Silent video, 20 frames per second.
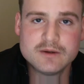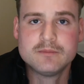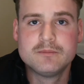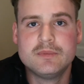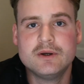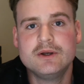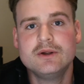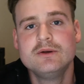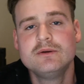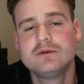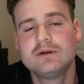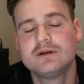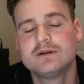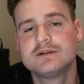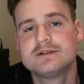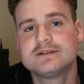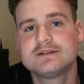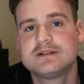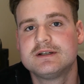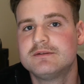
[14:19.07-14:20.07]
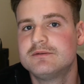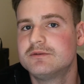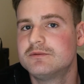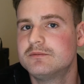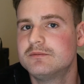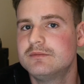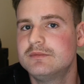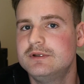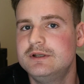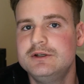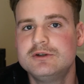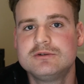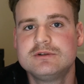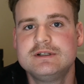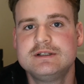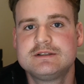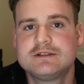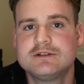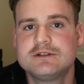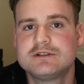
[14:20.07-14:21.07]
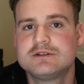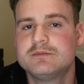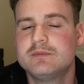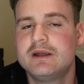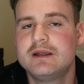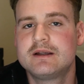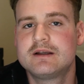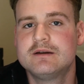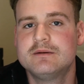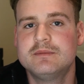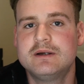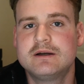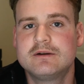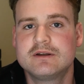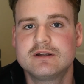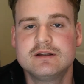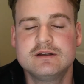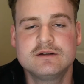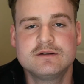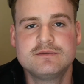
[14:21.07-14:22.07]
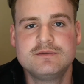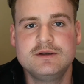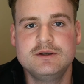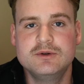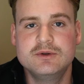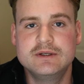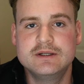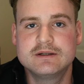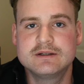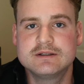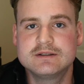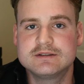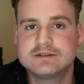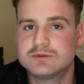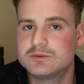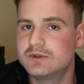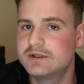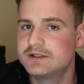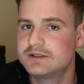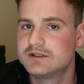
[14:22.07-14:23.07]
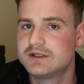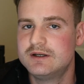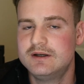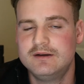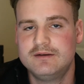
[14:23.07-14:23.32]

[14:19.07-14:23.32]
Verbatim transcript: But who knows, new research may come out in a few years which